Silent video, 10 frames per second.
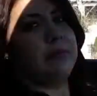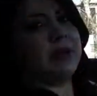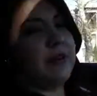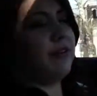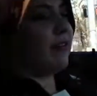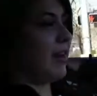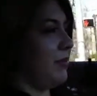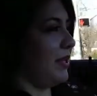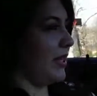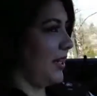be with
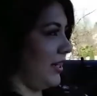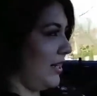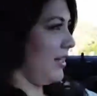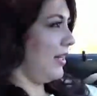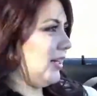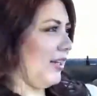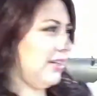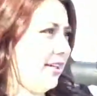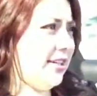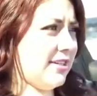family.
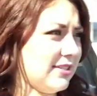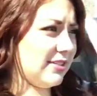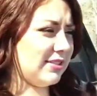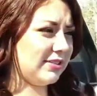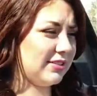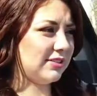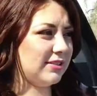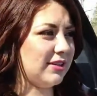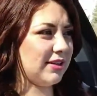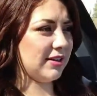And
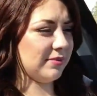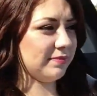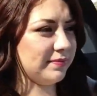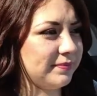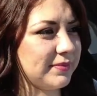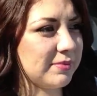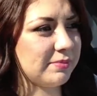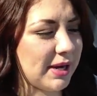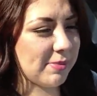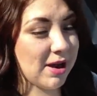um,
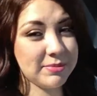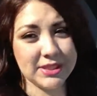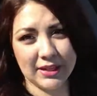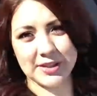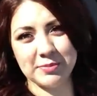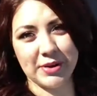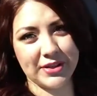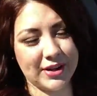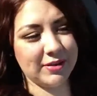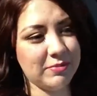my mom's youngest
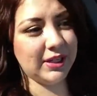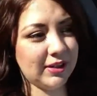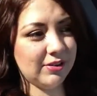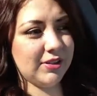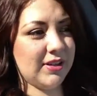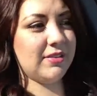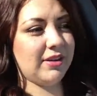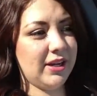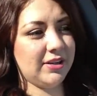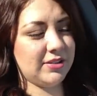brother and me are only three
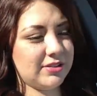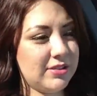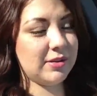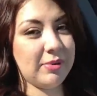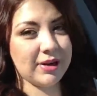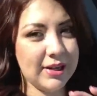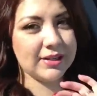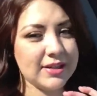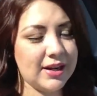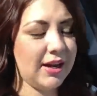years apart,
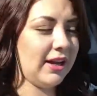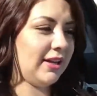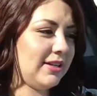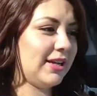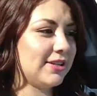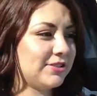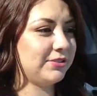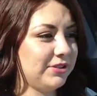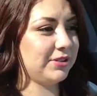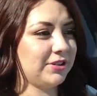and he has two
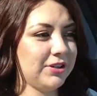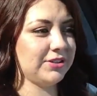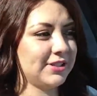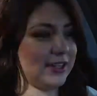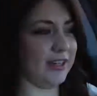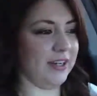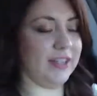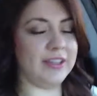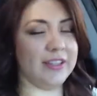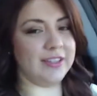little girls that are
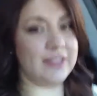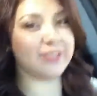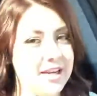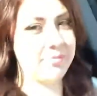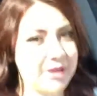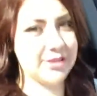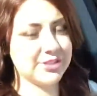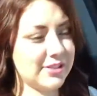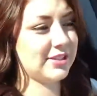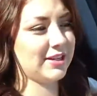the same age
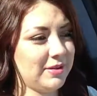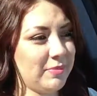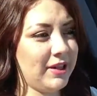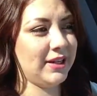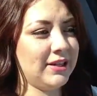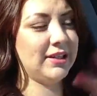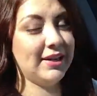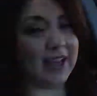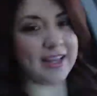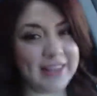as Sadie and Bella,
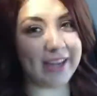and